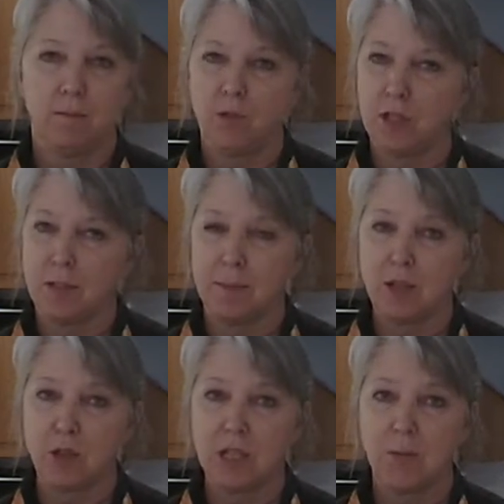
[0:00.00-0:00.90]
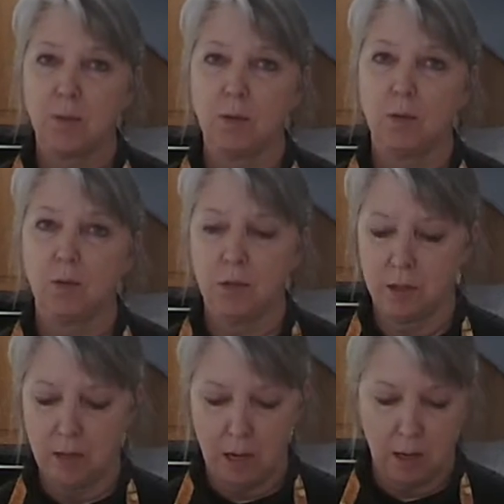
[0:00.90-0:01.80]
just measuring
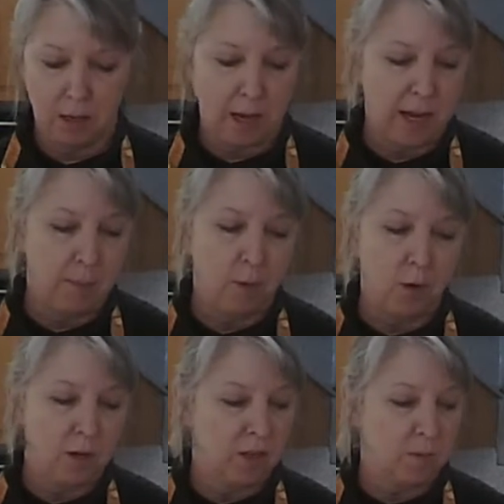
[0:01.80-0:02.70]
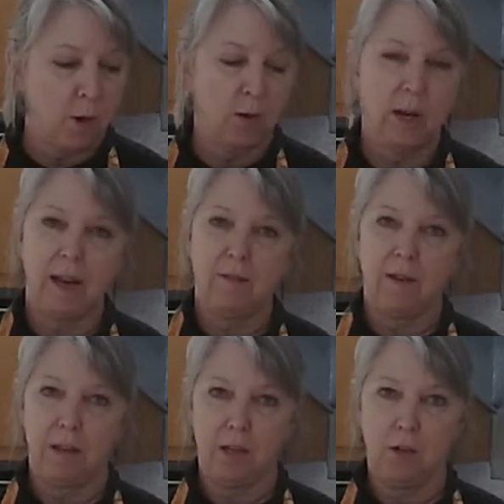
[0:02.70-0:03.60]
spoons, a cutting board, a small knife,
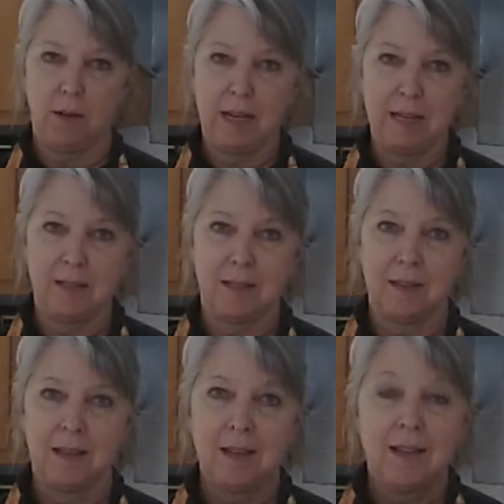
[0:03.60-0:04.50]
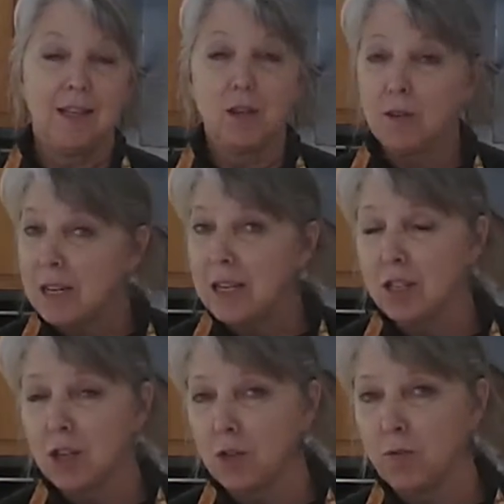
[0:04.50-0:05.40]
and the ingredients. The
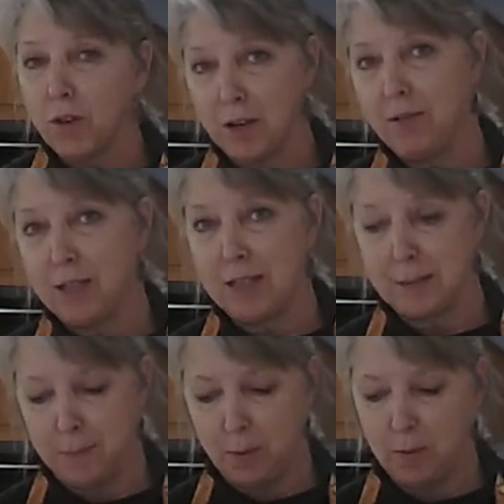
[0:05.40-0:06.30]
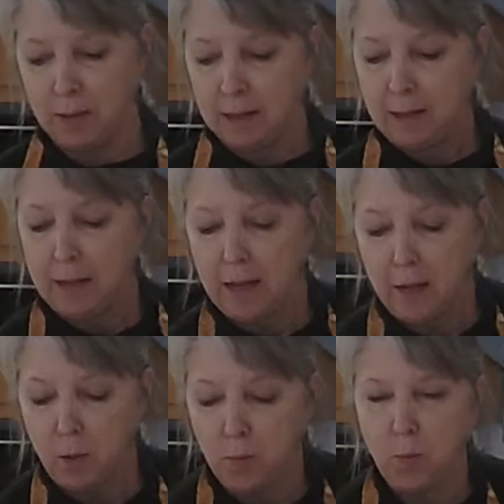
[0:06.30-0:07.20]
ingredients are very, very simple.
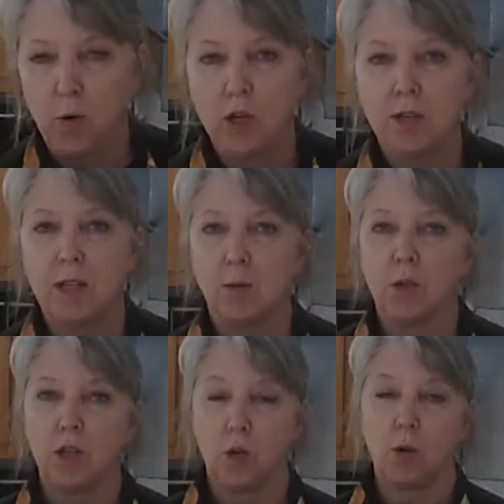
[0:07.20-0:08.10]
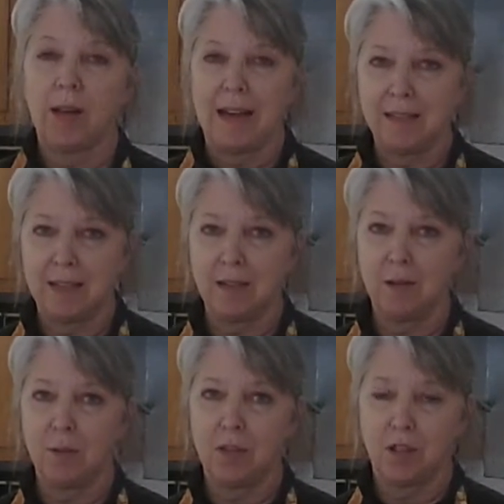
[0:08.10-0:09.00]
We're going to go
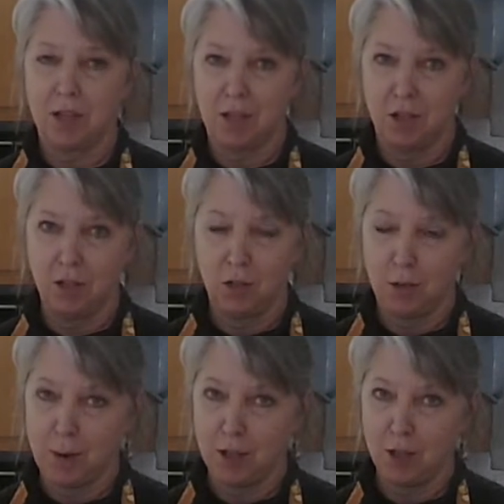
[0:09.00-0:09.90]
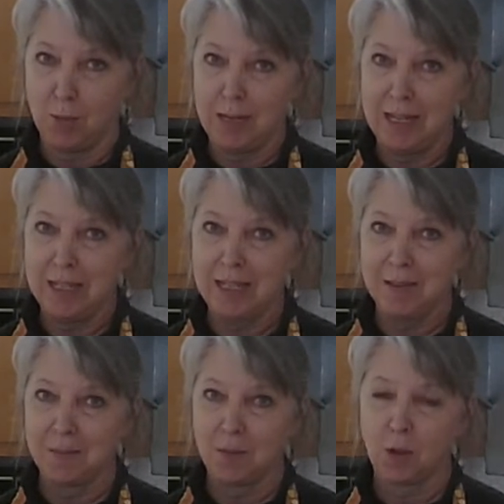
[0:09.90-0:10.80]
classic with the Garbanzo
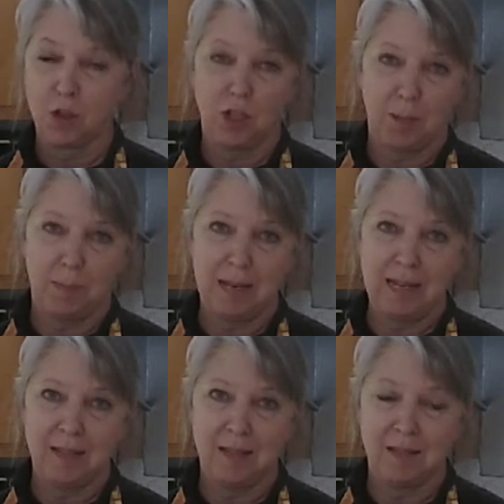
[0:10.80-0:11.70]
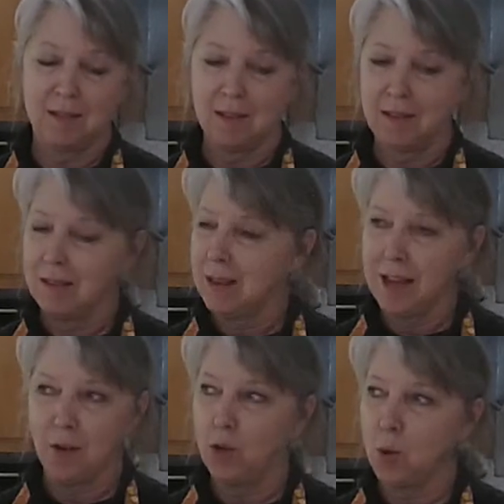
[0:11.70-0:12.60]
beans or chickpeas.
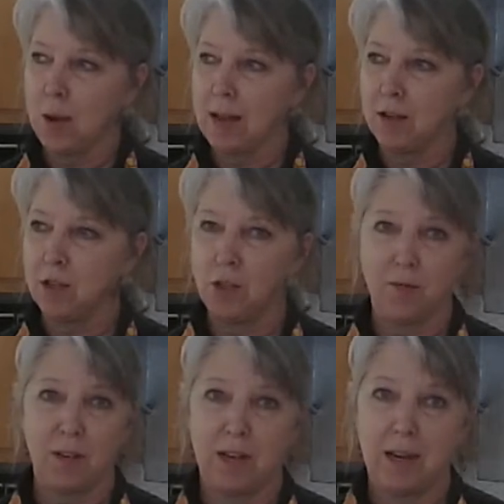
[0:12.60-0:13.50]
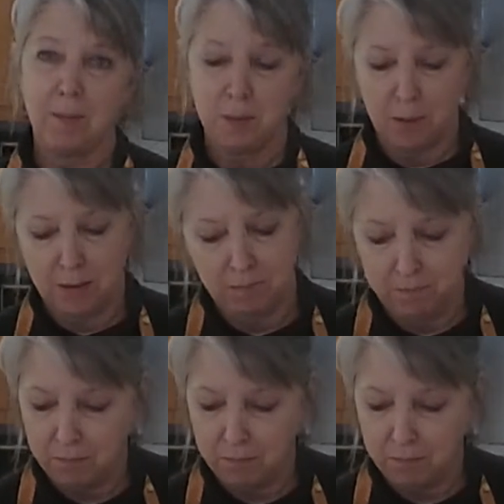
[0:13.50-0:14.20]
I don't know why there's two different names, but